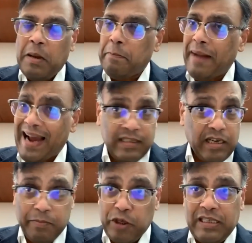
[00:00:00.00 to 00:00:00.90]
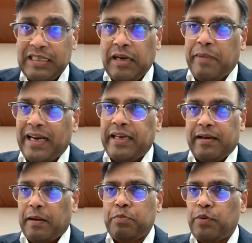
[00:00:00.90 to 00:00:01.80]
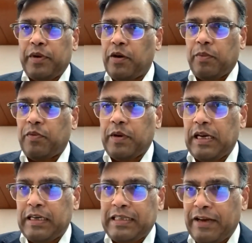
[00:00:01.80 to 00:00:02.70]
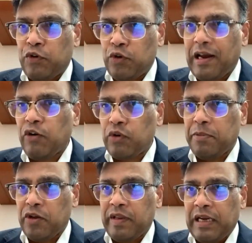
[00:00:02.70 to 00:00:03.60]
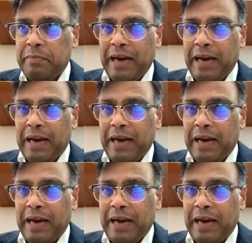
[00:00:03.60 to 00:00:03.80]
Bank deposits are money. Let's have no doubt about that.